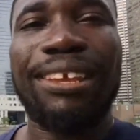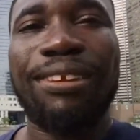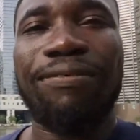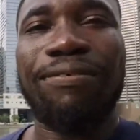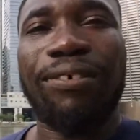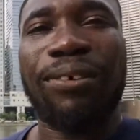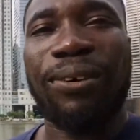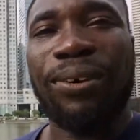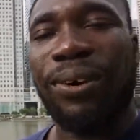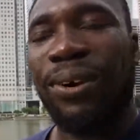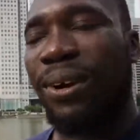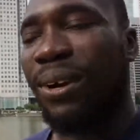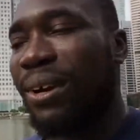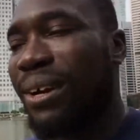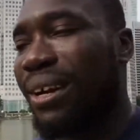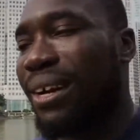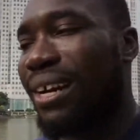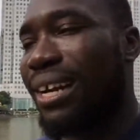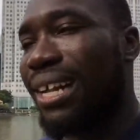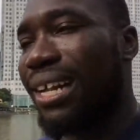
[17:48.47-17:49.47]
for
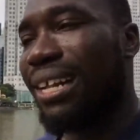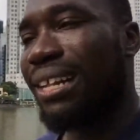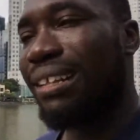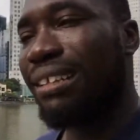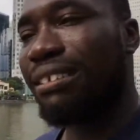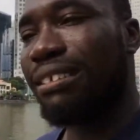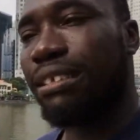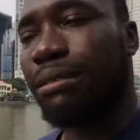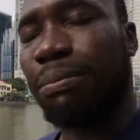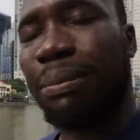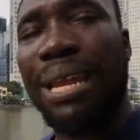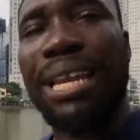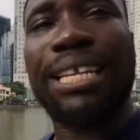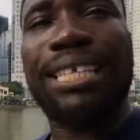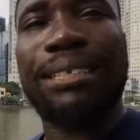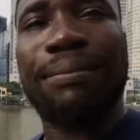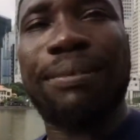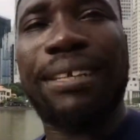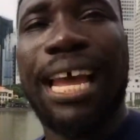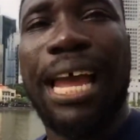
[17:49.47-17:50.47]

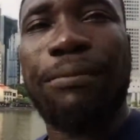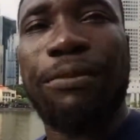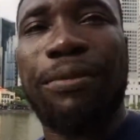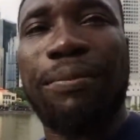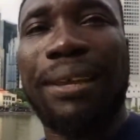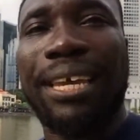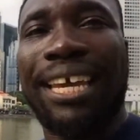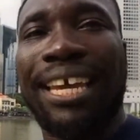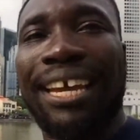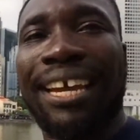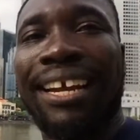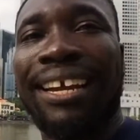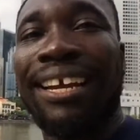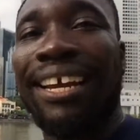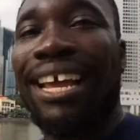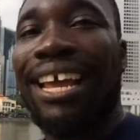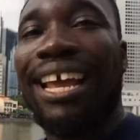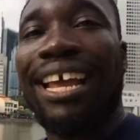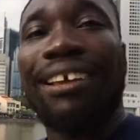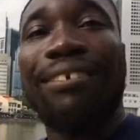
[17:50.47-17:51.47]
spending some time with me here.
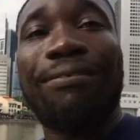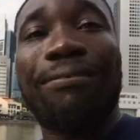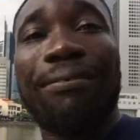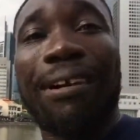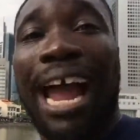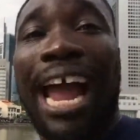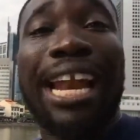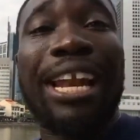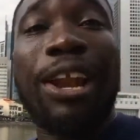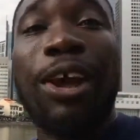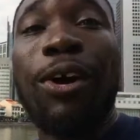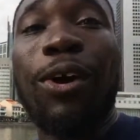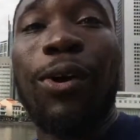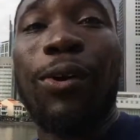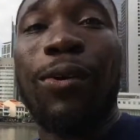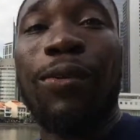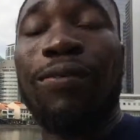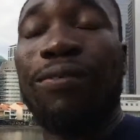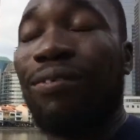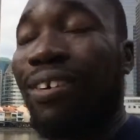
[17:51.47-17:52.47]
I
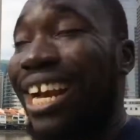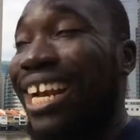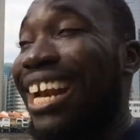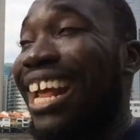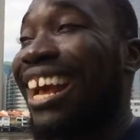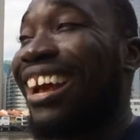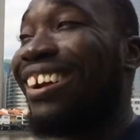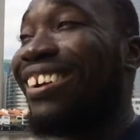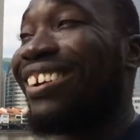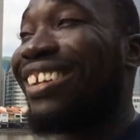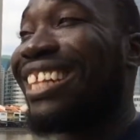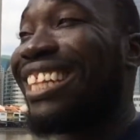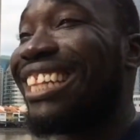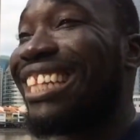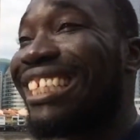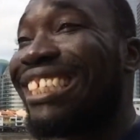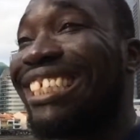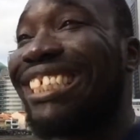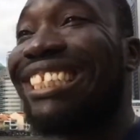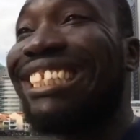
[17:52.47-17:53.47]
know right now
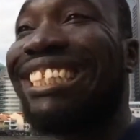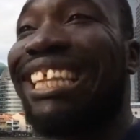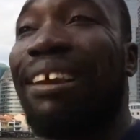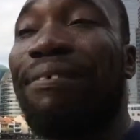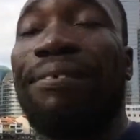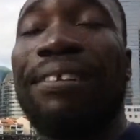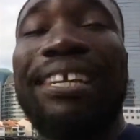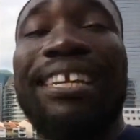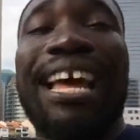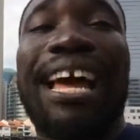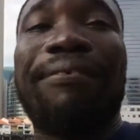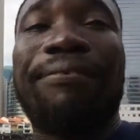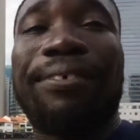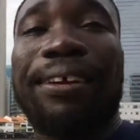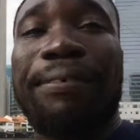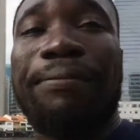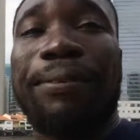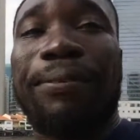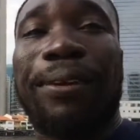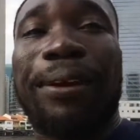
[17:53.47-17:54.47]
this is definitely not
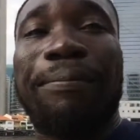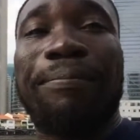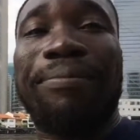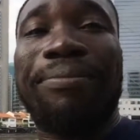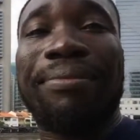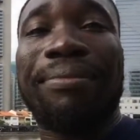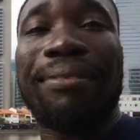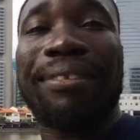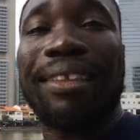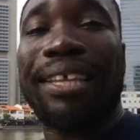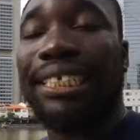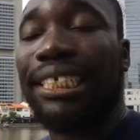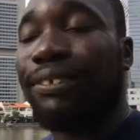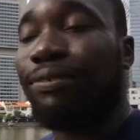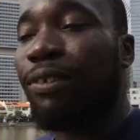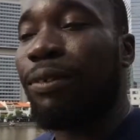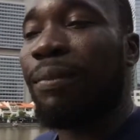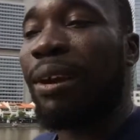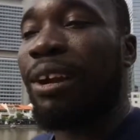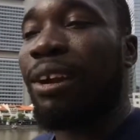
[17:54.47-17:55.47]
for everyone. This is
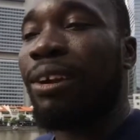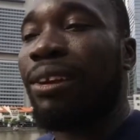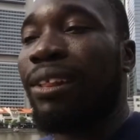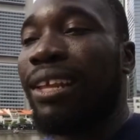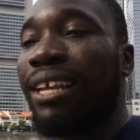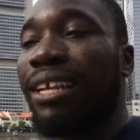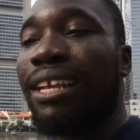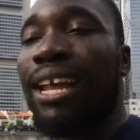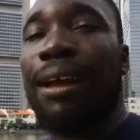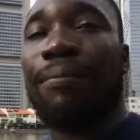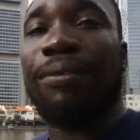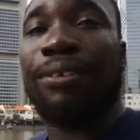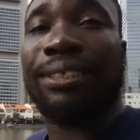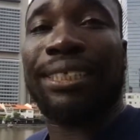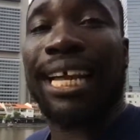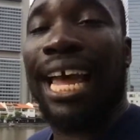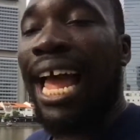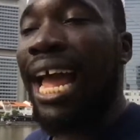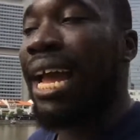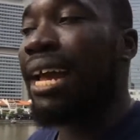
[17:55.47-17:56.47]
for my early
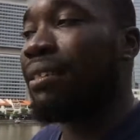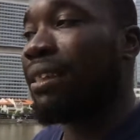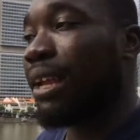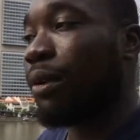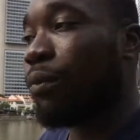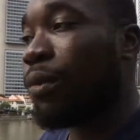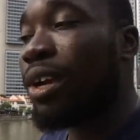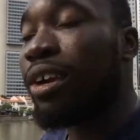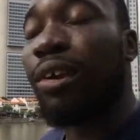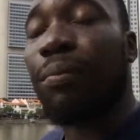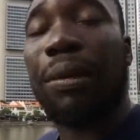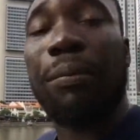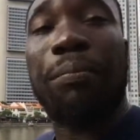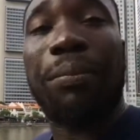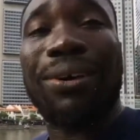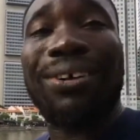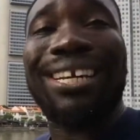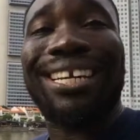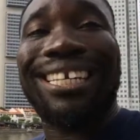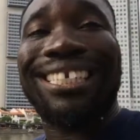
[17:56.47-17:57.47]
adopters. We're gonna be
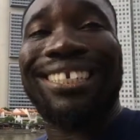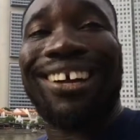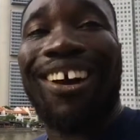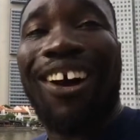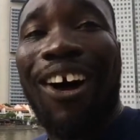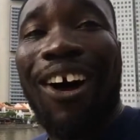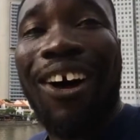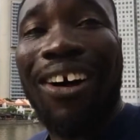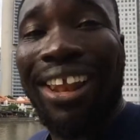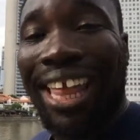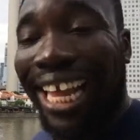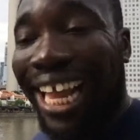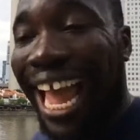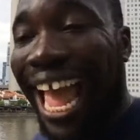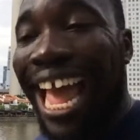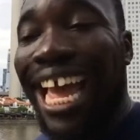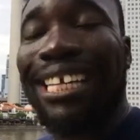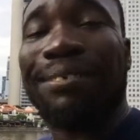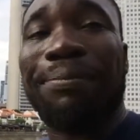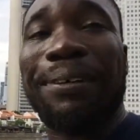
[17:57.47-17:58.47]
building this like
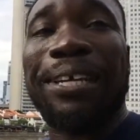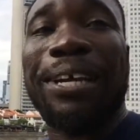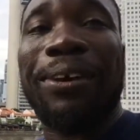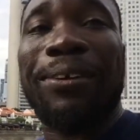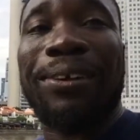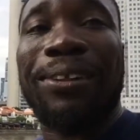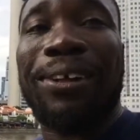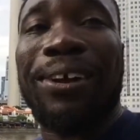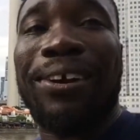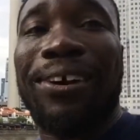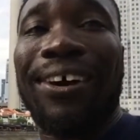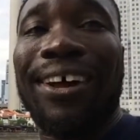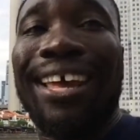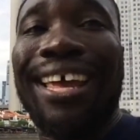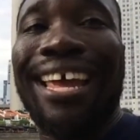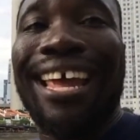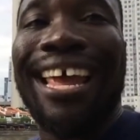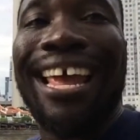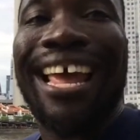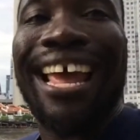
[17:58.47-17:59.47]
as we go along.
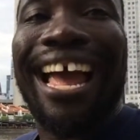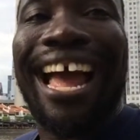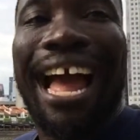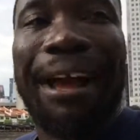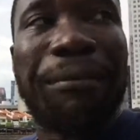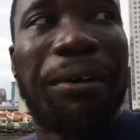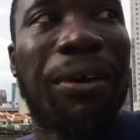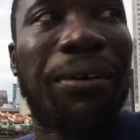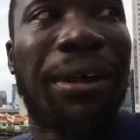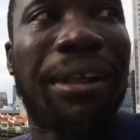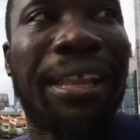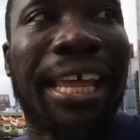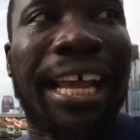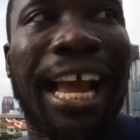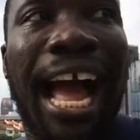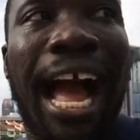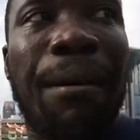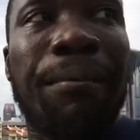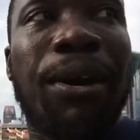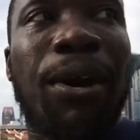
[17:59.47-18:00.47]
I'm
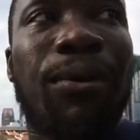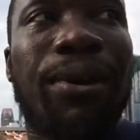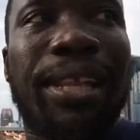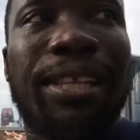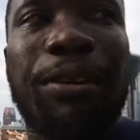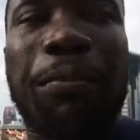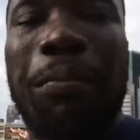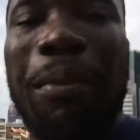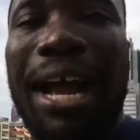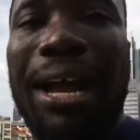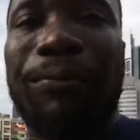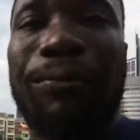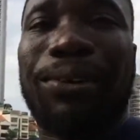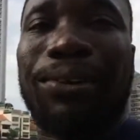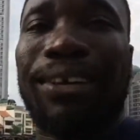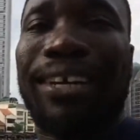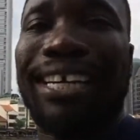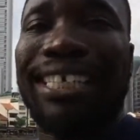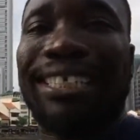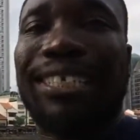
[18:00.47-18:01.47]
going into my
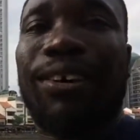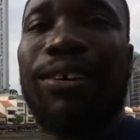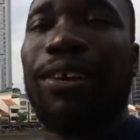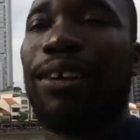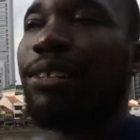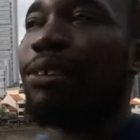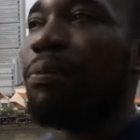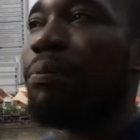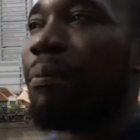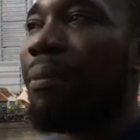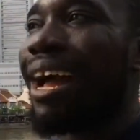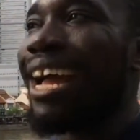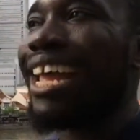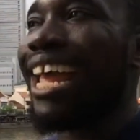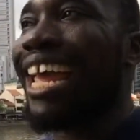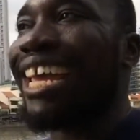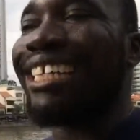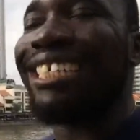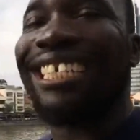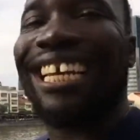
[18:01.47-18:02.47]
wilderness, going onto my
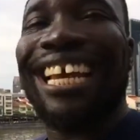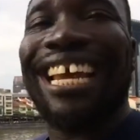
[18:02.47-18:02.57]
edge